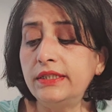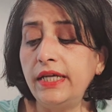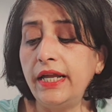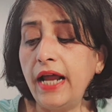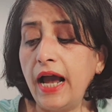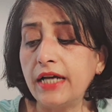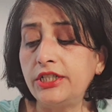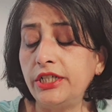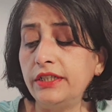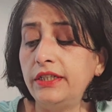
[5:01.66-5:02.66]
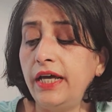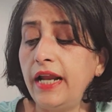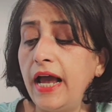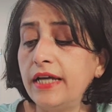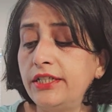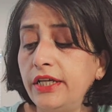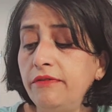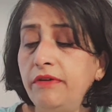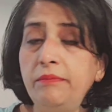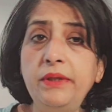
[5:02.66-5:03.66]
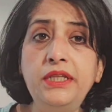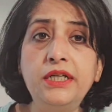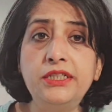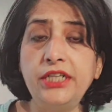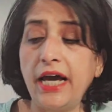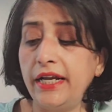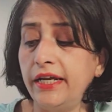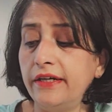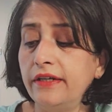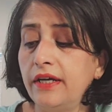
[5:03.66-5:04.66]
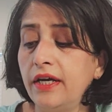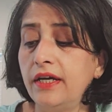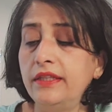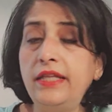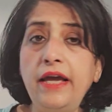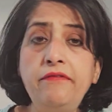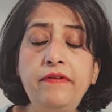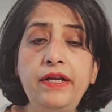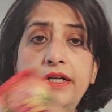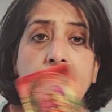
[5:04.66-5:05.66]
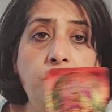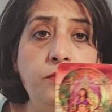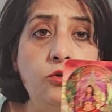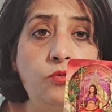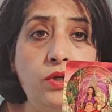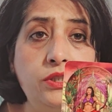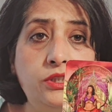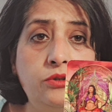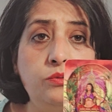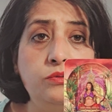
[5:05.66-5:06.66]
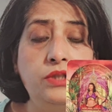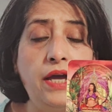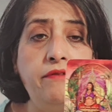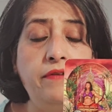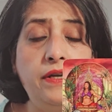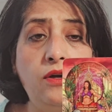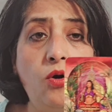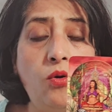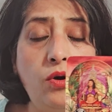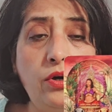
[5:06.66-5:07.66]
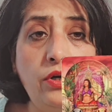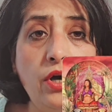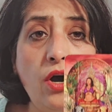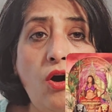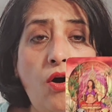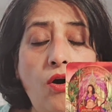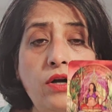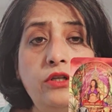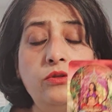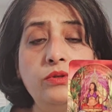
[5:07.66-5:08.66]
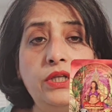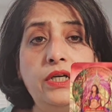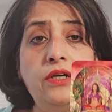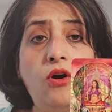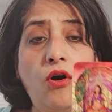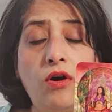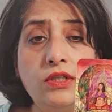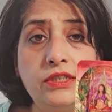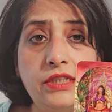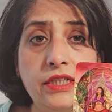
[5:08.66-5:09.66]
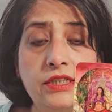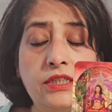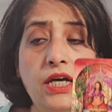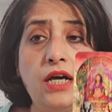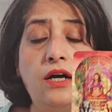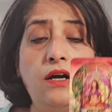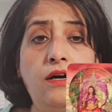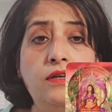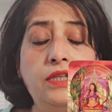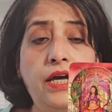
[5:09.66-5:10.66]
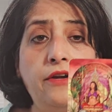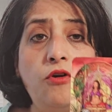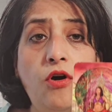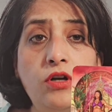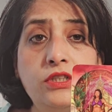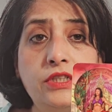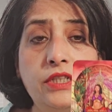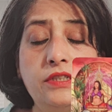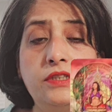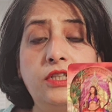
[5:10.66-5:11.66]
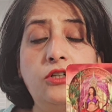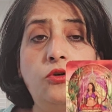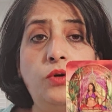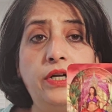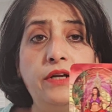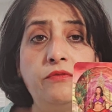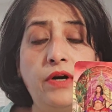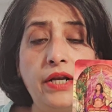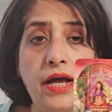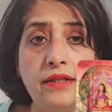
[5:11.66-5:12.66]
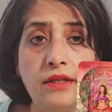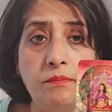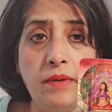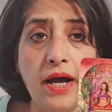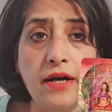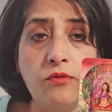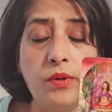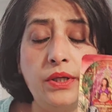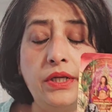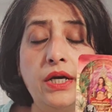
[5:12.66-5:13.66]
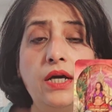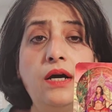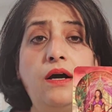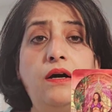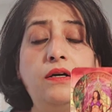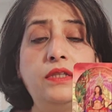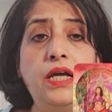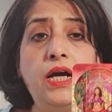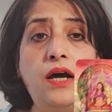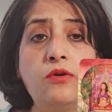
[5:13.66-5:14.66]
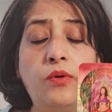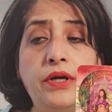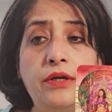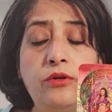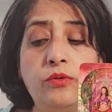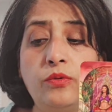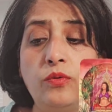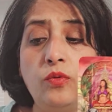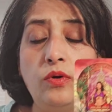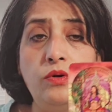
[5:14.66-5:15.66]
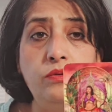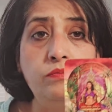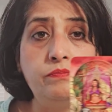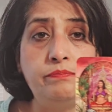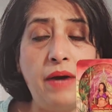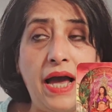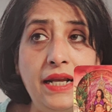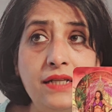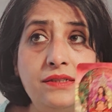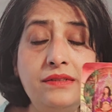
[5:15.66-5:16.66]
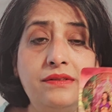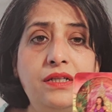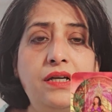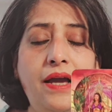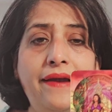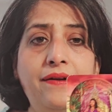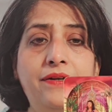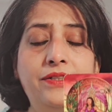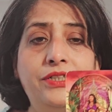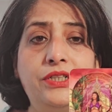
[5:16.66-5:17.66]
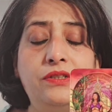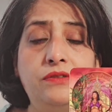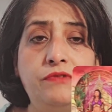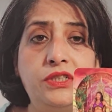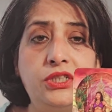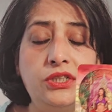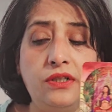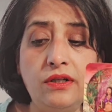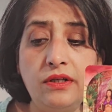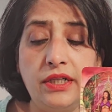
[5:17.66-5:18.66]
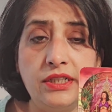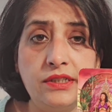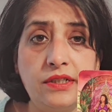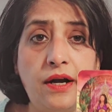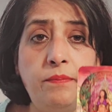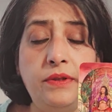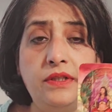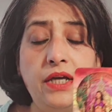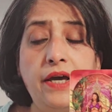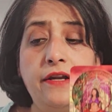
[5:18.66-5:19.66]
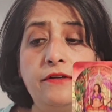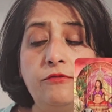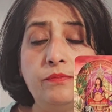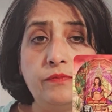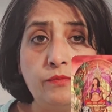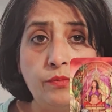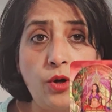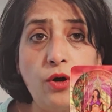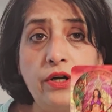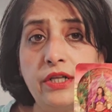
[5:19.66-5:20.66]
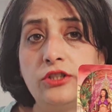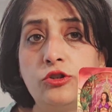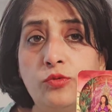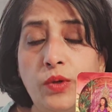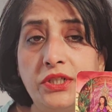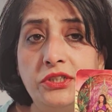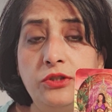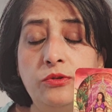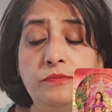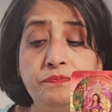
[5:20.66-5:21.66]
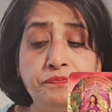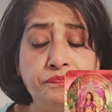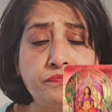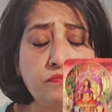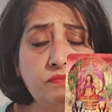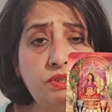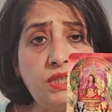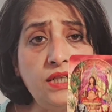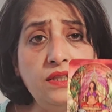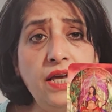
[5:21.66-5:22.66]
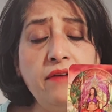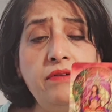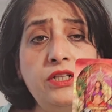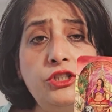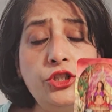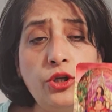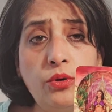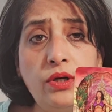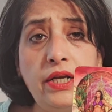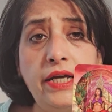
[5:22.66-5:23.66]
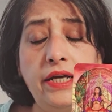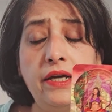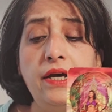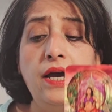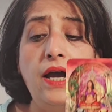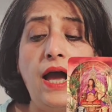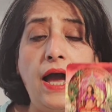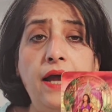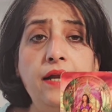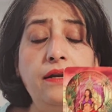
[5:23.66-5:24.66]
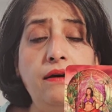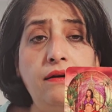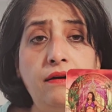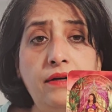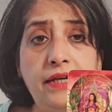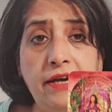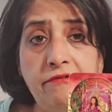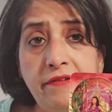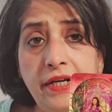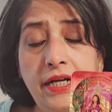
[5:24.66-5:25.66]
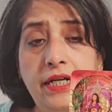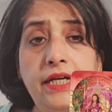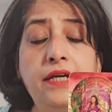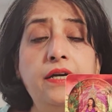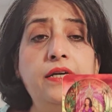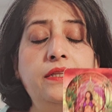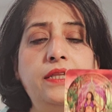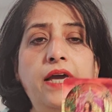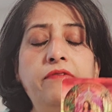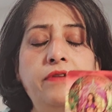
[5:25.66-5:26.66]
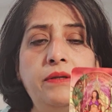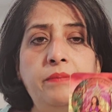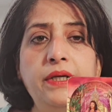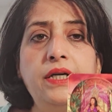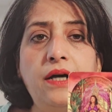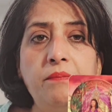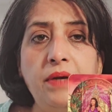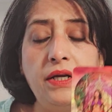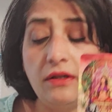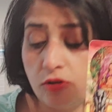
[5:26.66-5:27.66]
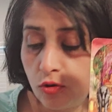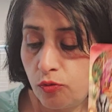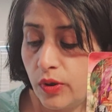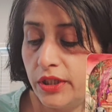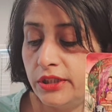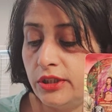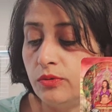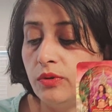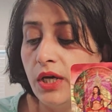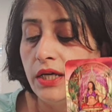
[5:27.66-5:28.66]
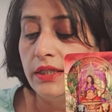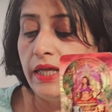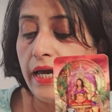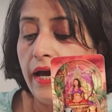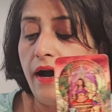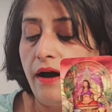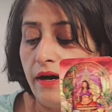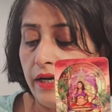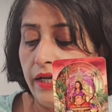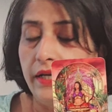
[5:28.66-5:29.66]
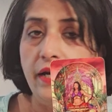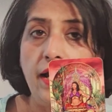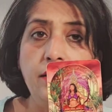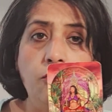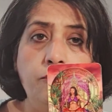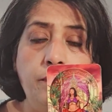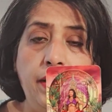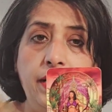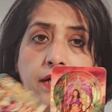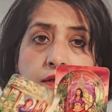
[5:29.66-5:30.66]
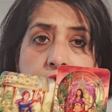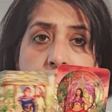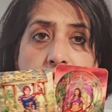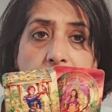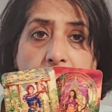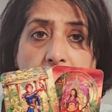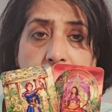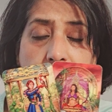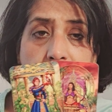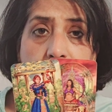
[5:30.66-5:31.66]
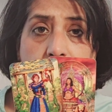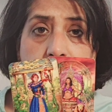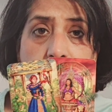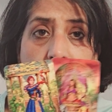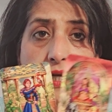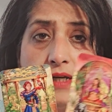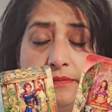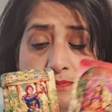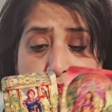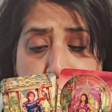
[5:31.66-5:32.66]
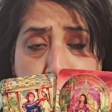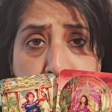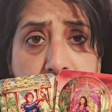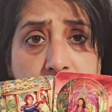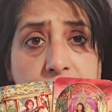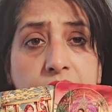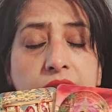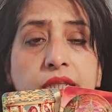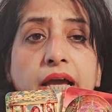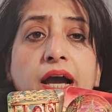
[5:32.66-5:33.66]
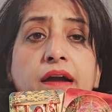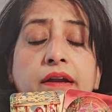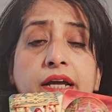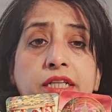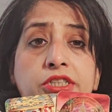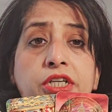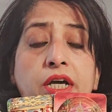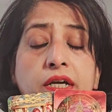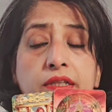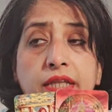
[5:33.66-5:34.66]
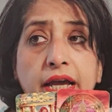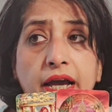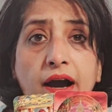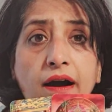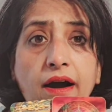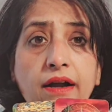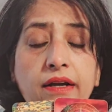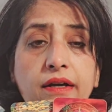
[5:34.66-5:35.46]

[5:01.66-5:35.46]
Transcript: their action? Their action will be the chariot. They will come towards you. They will hold on to the horses, their horses, the golden one and the black one. They are going to balance the energies which disrupt their progress towards you. They will surely and definitely, they will be coming towards you. They are in Nine of Pentacles. They have enough money. They are rich. They are,